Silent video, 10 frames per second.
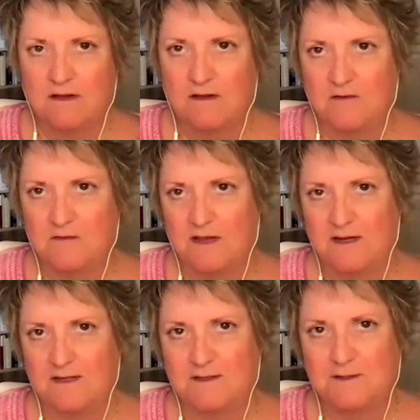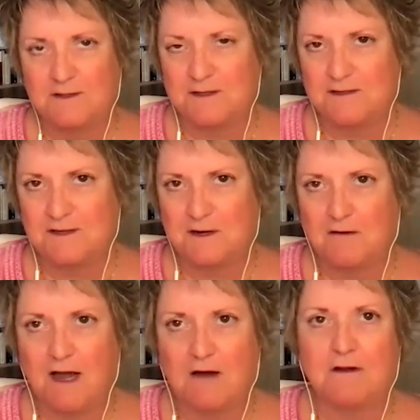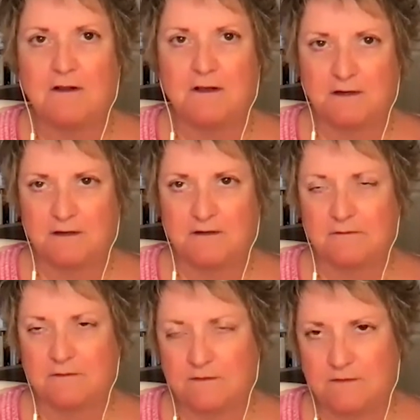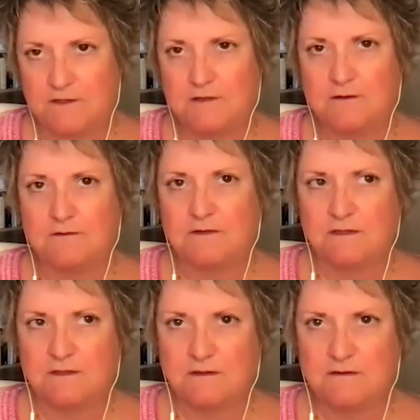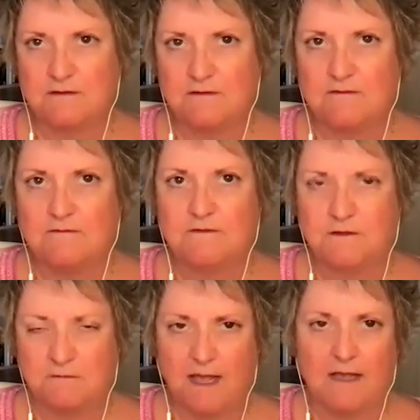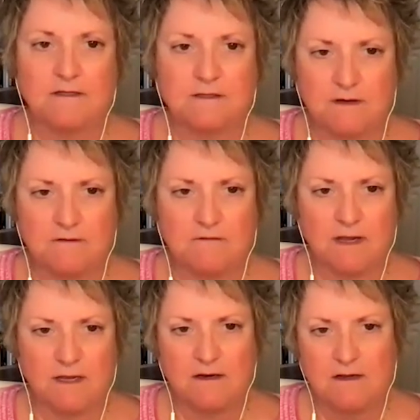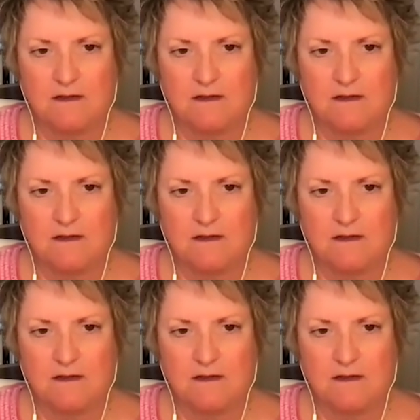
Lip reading: And it's just, how are you going to choose to react to it, right?